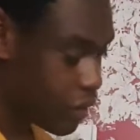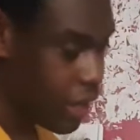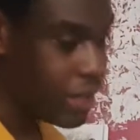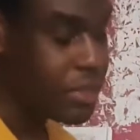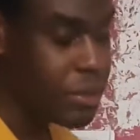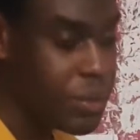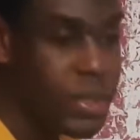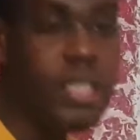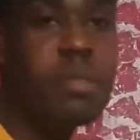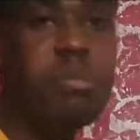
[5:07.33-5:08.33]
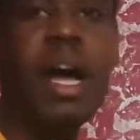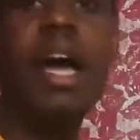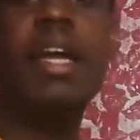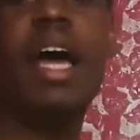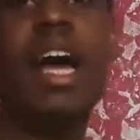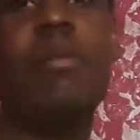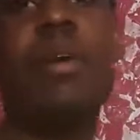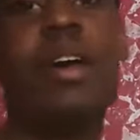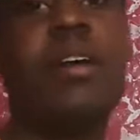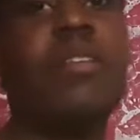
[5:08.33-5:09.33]
has a really bad
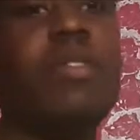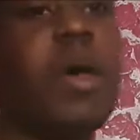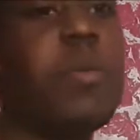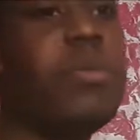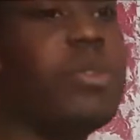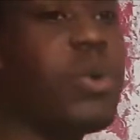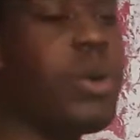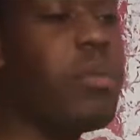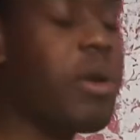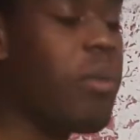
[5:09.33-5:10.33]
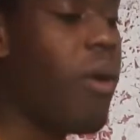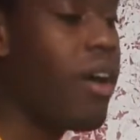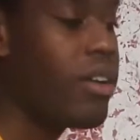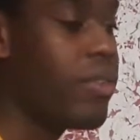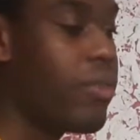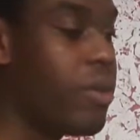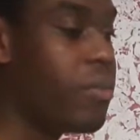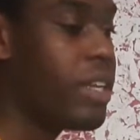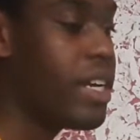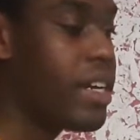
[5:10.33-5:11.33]
habit of absorbing water
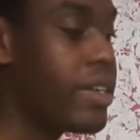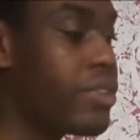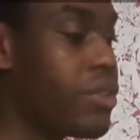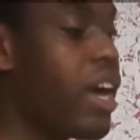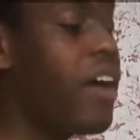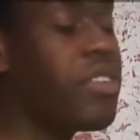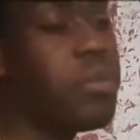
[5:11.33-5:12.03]
from the air. So you have to